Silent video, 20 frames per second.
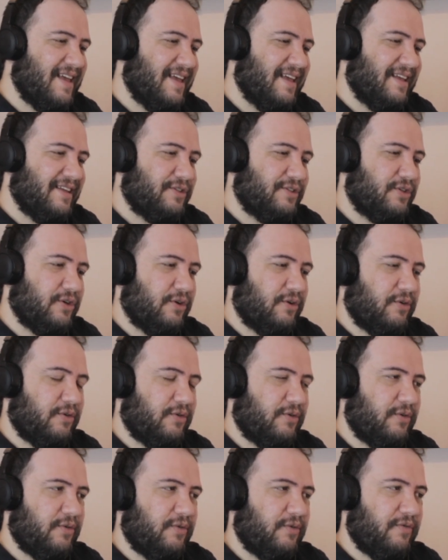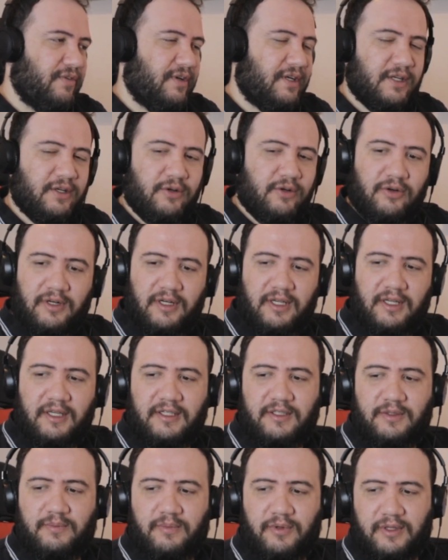So Virat Kohli's
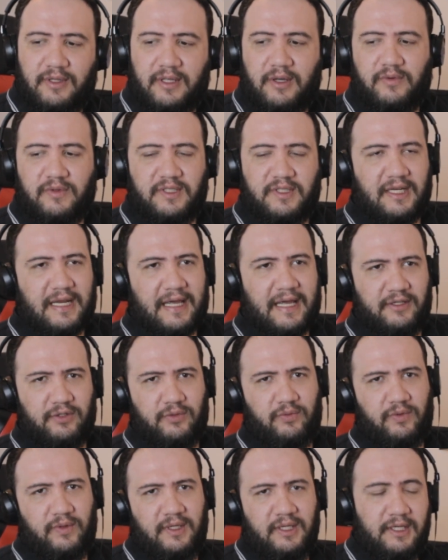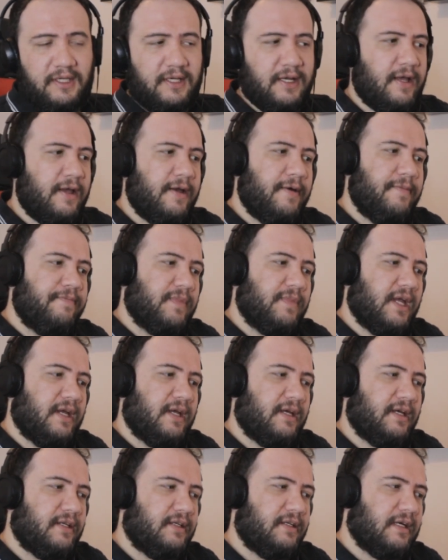birthday was last week
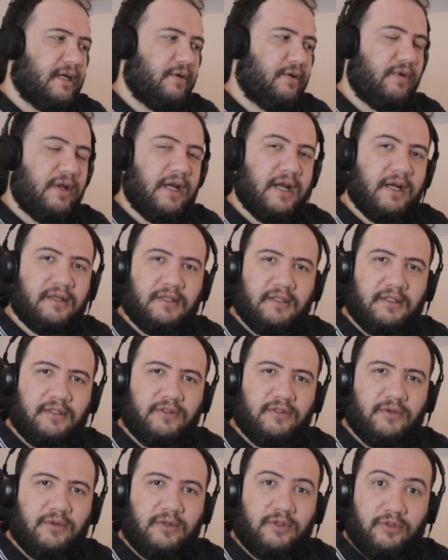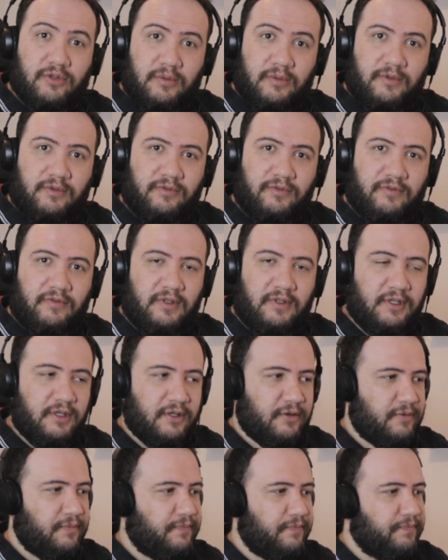and I reacted to a tribute
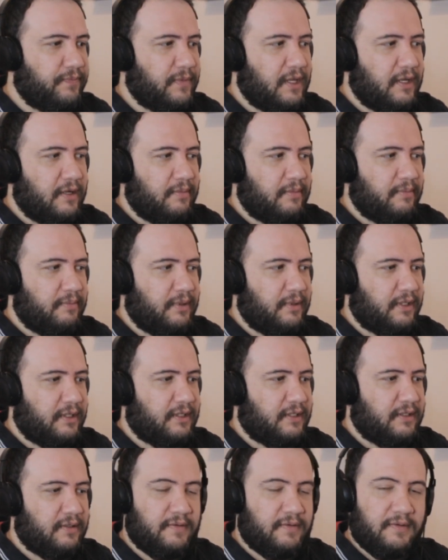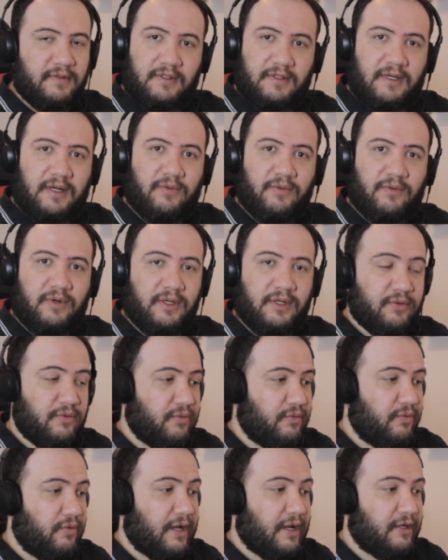video, but today we're going to
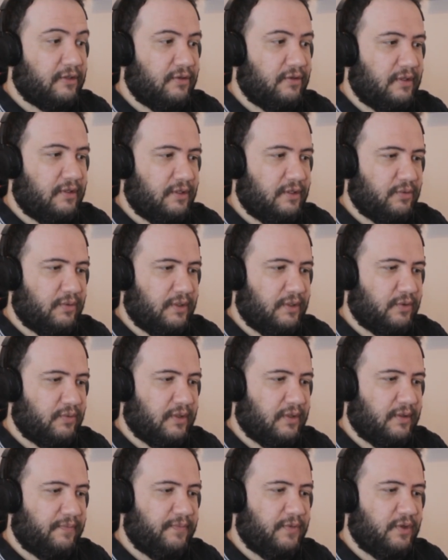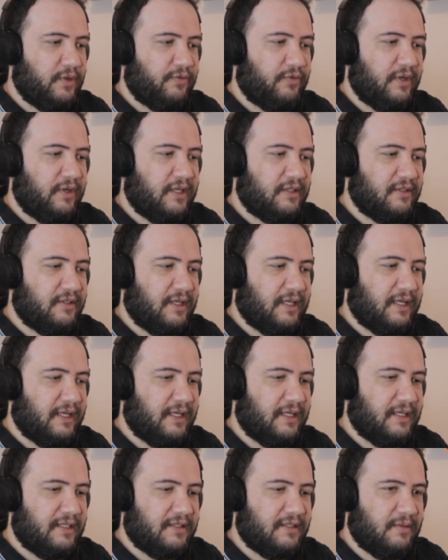react to this one as well. Don't forget to like
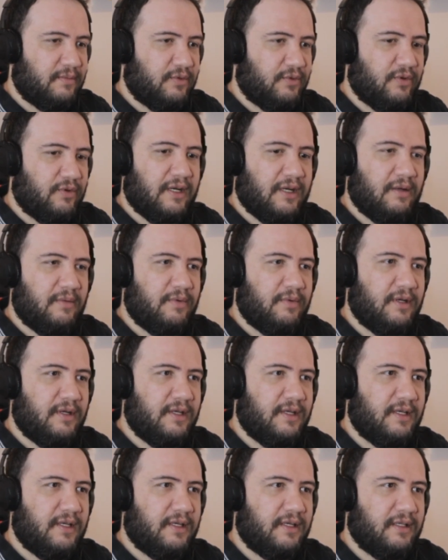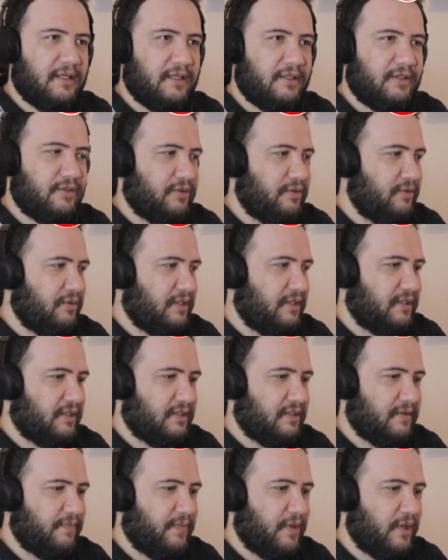and subscribe. Let's do
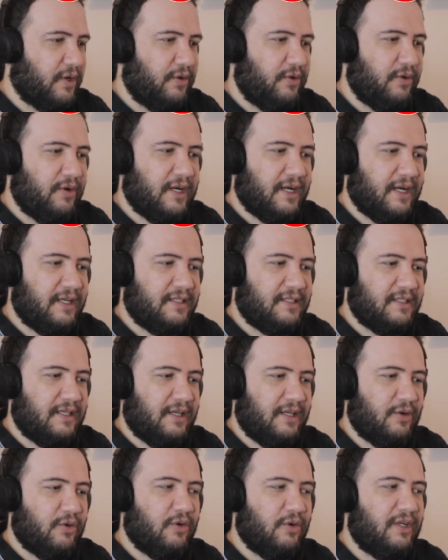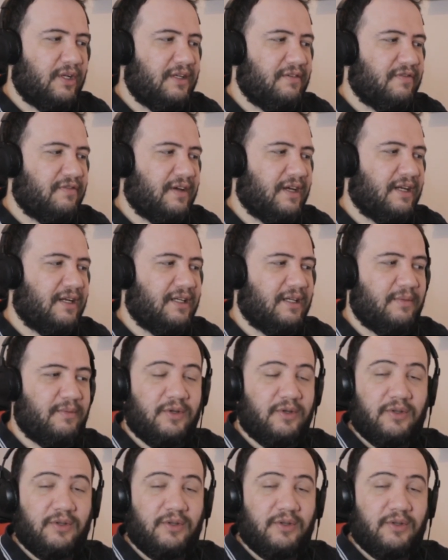this. Are you guys a Kohli fan? Let me know in the